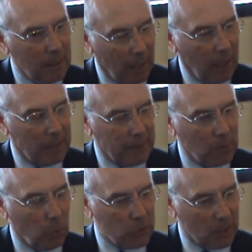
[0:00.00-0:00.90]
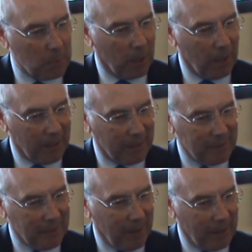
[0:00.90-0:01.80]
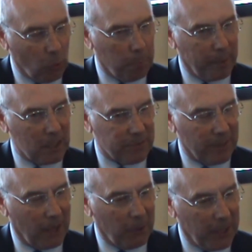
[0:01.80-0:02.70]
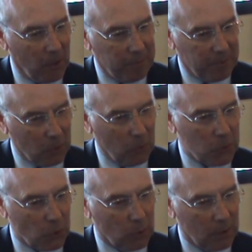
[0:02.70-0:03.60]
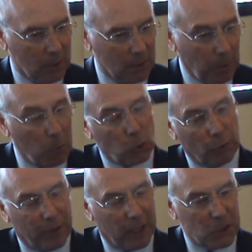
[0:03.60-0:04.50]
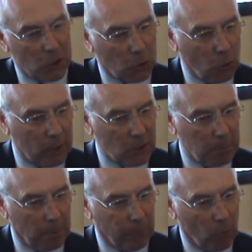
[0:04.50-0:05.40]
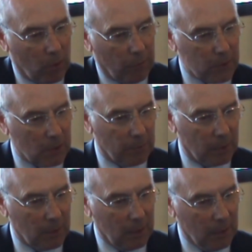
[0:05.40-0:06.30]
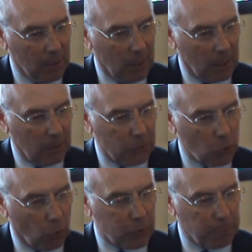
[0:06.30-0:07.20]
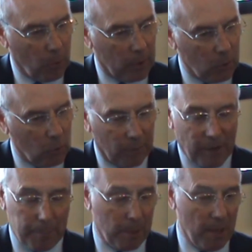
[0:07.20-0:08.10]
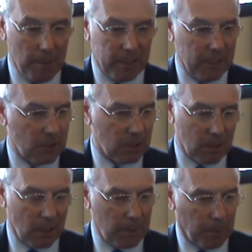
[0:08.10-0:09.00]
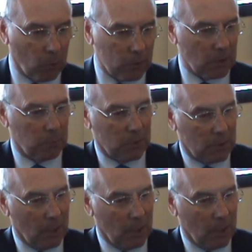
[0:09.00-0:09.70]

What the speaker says: I did once say, I got pelted for that right enough, you know, so I always look for the Rangers score. I said before, obviously I have a real soft spot, you know, and I've happy memories at Ibrox. It